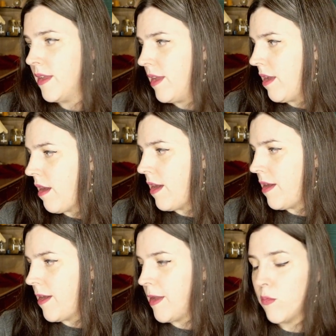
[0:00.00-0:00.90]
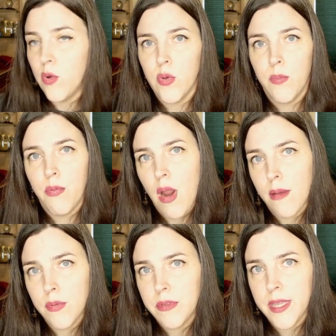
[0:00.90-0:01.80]
I will
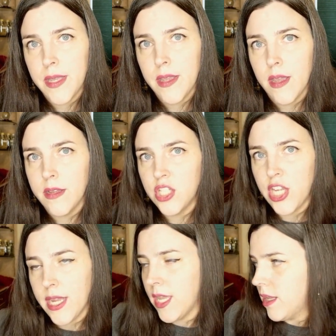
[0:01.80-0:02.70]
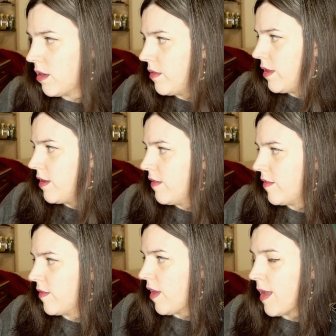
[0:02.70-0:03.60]
probably check in on
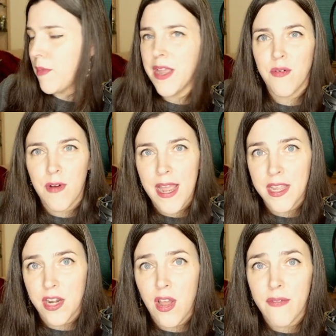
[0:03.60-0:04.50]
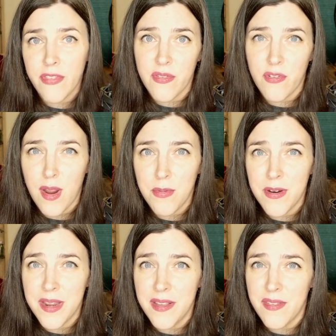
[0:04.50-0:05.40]
this. I might rack it off the
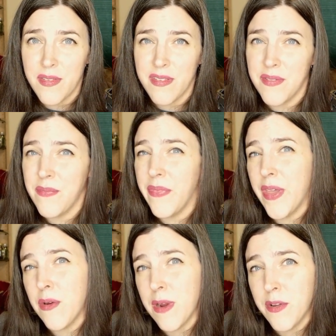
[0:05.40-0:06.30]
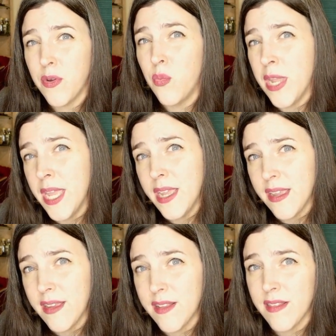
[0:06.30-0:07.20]
strawberries around a week
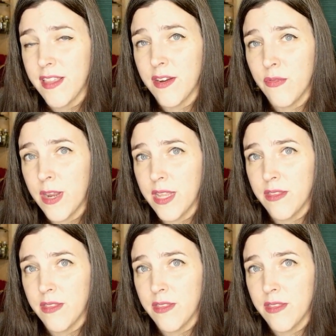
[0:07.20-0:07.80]
instead of waiting the